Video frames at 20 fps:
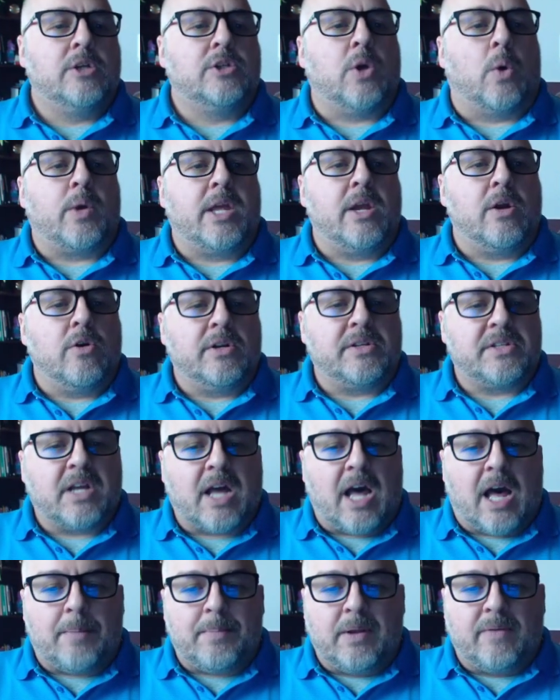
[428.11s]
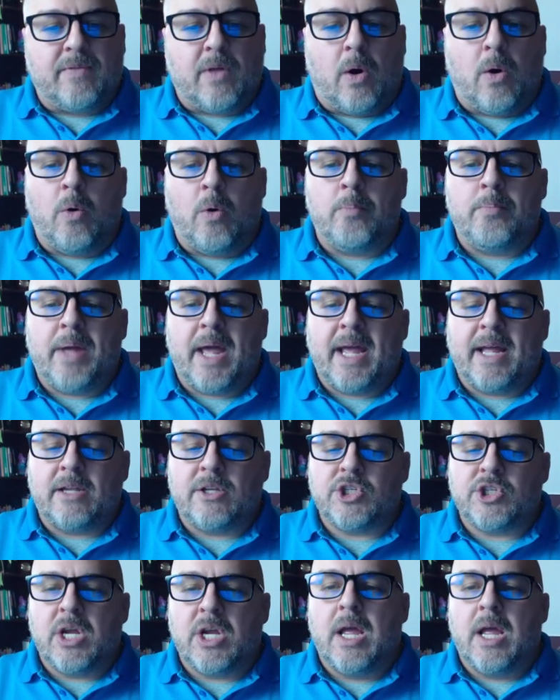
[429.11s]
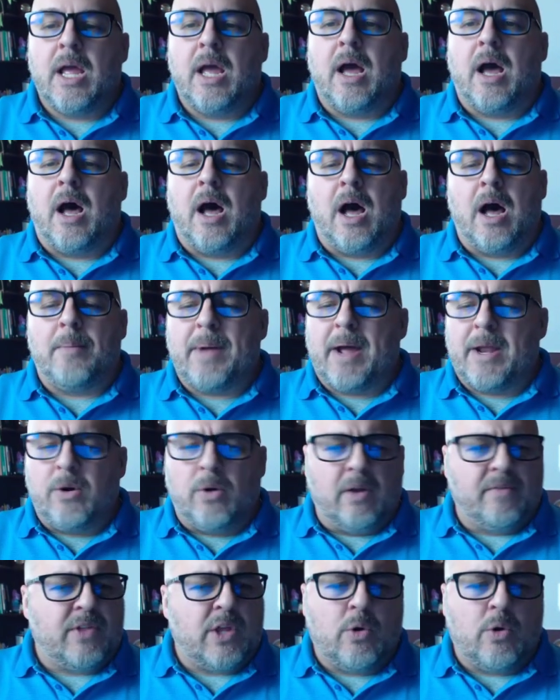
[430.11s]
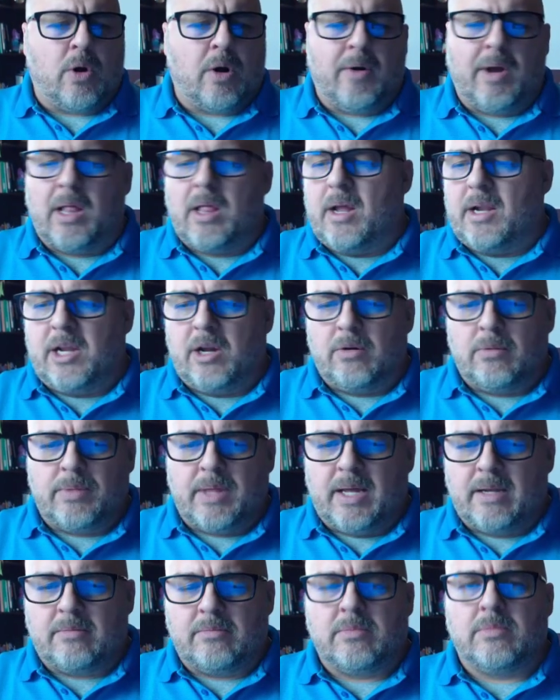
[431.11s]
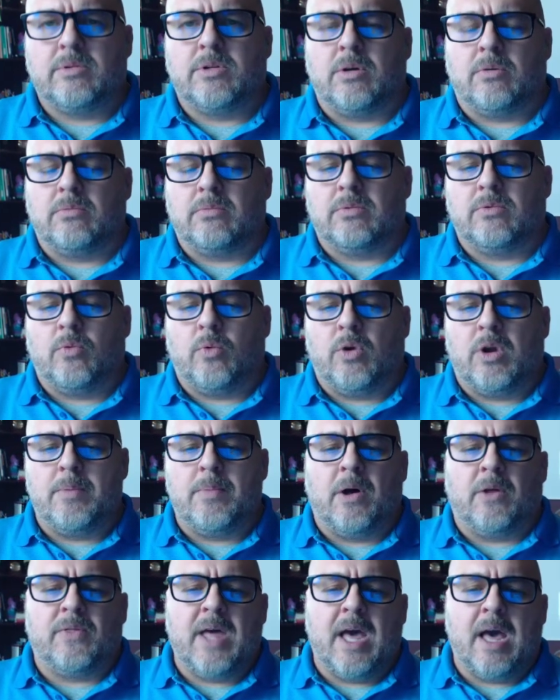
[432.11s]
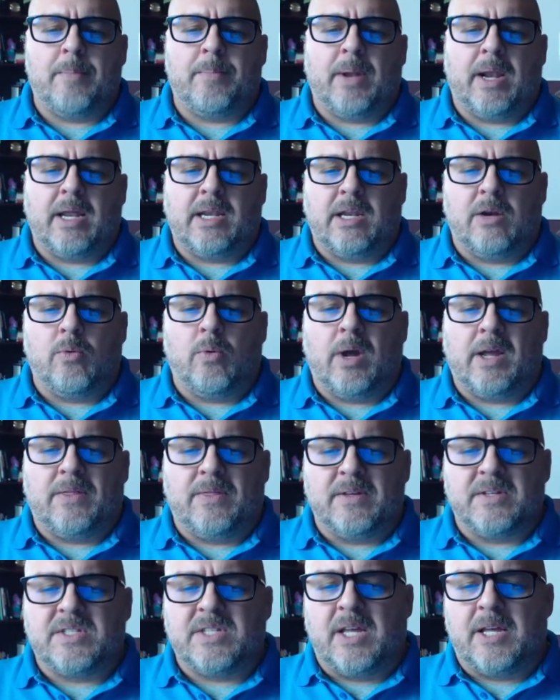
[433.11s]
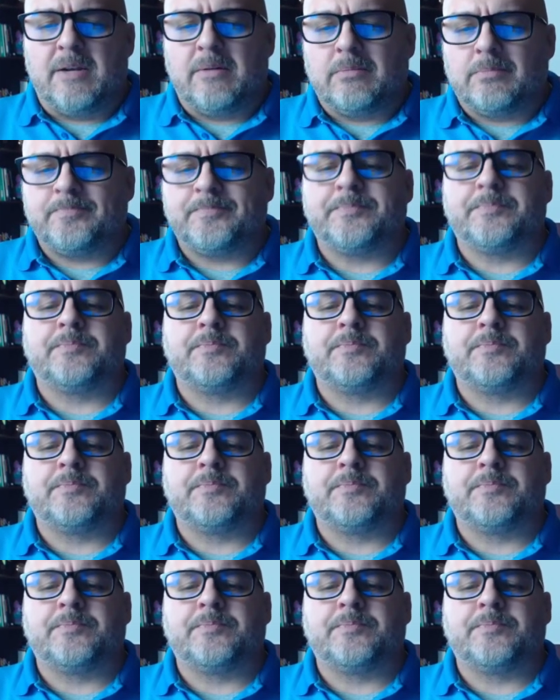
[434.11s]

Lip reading: So here is a copy of the home page. I don't have the URL on here. Don't worry about that, but I did write this in.